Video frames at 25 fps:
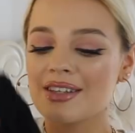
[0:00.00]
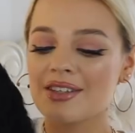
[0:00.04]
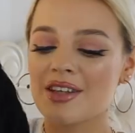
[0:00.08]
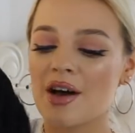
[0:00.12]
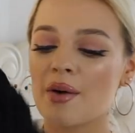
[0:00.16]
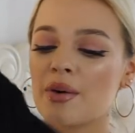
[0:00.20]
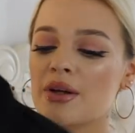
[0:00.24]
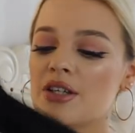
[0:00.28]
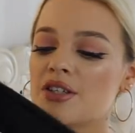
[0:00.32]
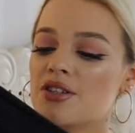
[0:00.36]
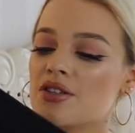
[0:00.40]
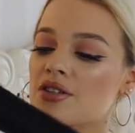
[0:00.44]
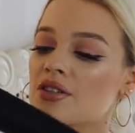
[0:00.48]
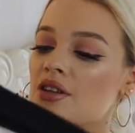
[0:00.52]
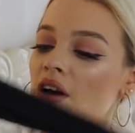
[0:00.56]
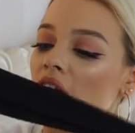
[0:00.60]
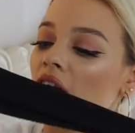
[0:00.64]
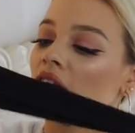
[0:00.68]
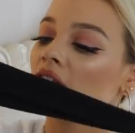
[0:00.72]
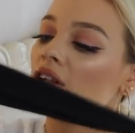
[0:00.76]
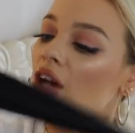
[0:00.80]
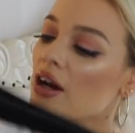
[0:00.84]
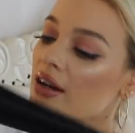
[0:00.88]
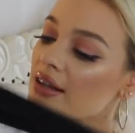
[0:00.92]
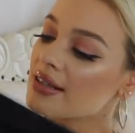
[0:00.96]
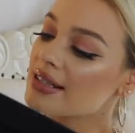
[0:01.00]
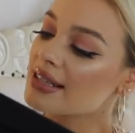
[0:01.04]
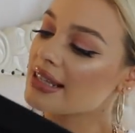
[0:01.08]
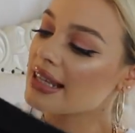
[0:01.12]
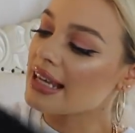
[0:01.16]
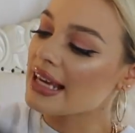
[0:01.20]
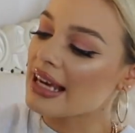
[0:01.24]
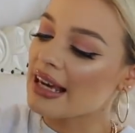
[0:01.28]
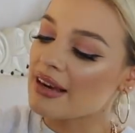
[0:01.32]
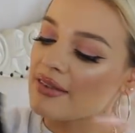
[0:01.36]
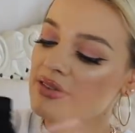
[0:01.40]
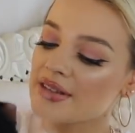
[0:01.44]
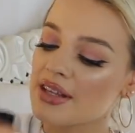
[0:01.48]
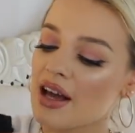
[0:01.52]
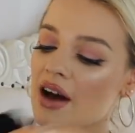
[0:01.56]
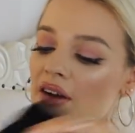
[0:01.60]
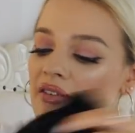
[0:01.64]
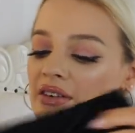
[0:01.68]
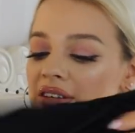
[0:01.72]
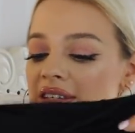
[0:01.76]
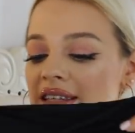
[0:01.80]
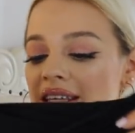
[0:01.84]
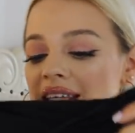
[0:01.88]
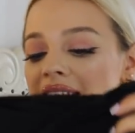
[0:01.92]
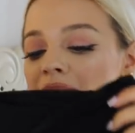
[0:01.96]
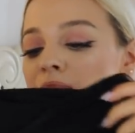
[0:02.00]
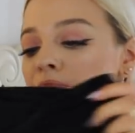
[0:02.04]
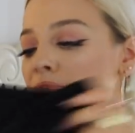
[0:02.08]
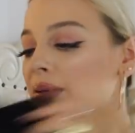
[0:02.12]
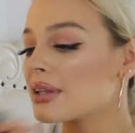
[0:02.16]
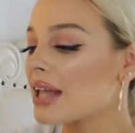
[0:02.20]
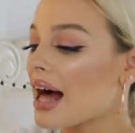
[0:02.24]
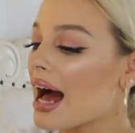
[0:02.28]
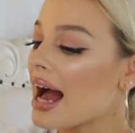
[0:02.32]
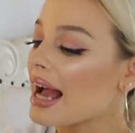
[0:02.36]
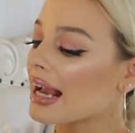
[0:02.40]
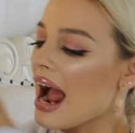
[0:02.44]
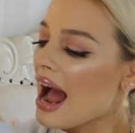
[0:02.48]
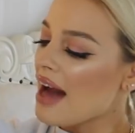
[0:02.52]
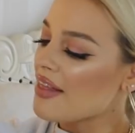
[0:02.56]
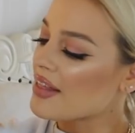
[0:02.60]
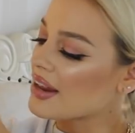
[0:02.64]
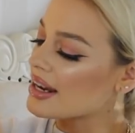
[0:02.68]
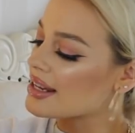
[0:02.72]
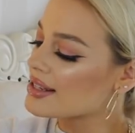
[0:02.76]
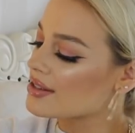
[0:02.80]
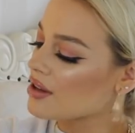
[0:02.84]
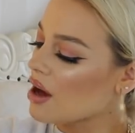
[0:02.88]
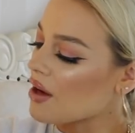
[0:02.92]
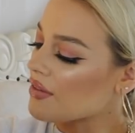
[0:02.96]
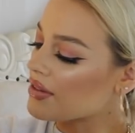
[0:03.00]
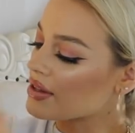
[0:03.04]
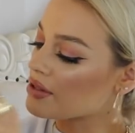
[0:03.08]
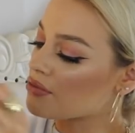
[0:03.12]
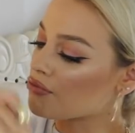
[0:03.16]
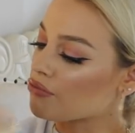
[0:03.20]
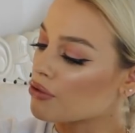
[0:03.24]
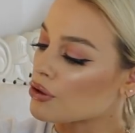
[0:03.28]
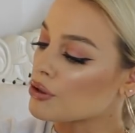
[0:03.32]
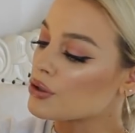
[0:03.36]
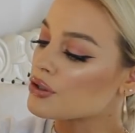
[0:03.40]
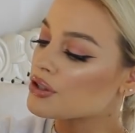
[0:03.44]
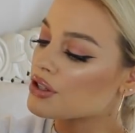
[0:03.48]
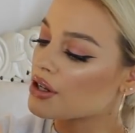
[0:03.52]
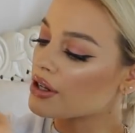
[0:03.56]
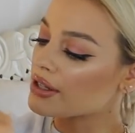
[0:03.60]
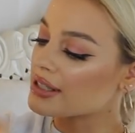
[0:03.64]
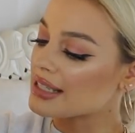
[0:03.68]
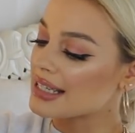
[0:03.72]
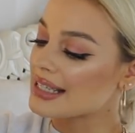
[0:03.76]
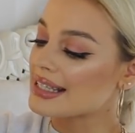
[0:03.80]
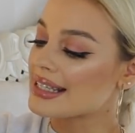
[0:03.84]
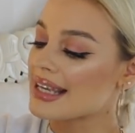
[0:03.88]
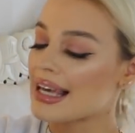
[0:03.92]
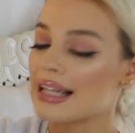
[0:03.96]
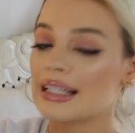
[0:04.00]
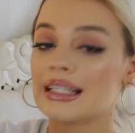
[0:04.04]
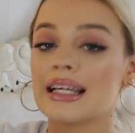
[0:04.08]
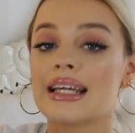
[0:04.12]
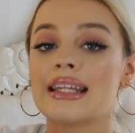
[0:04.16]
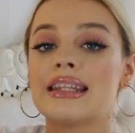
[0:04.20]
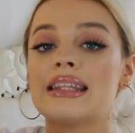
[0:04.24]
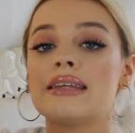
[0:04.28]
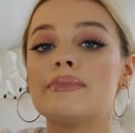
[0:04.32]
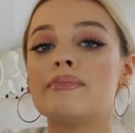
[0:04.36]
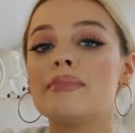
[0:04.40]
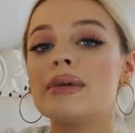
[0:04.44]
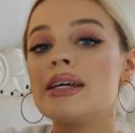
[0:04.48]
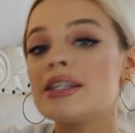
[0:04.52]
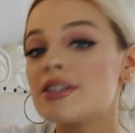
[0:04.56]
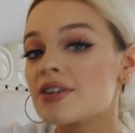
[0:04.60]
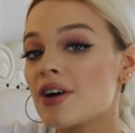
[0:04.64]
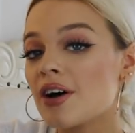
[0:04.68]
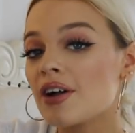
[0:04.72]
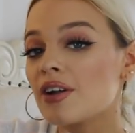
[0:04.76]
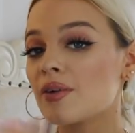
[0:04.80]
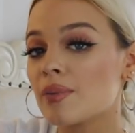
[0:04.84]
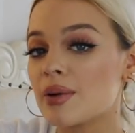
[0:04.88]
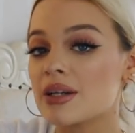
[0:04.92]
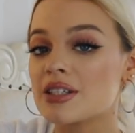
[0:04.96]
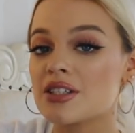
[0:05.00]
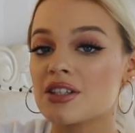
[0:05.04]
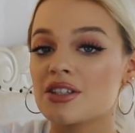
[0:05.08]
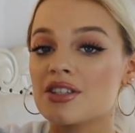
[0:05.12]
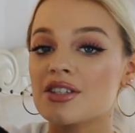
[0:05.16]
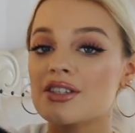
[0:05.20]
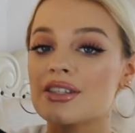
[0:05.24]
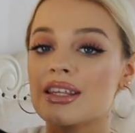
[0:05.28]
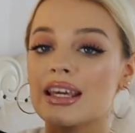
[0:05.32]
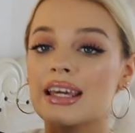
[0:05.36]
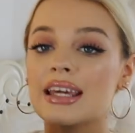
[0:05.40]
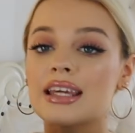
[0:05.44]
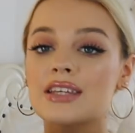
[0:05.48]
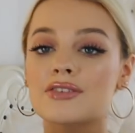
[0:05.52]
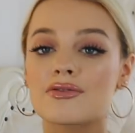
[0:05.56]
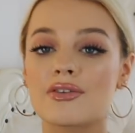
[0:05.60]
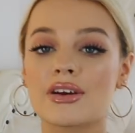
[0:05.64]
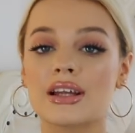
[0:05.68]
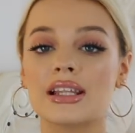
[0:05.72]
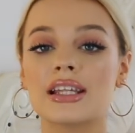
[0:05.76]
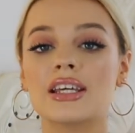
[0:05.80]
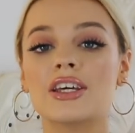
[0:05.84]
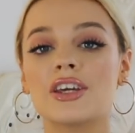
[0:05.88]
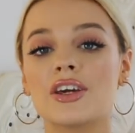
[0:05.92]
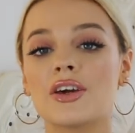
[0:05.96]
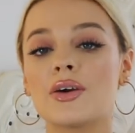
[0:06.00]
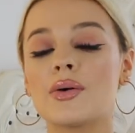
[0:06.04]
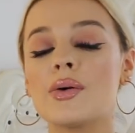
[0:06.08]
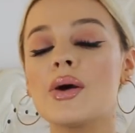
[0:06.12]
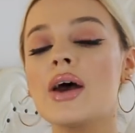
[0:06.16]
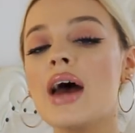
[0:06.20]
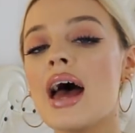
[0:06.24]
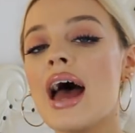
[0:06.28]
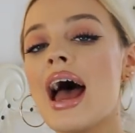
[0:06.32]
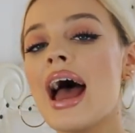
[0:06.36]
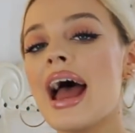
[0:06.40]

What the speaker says: So it's just got long sleeves, obviously it's black, and then it's got this ruched detail in the middle, which I just think is really cute.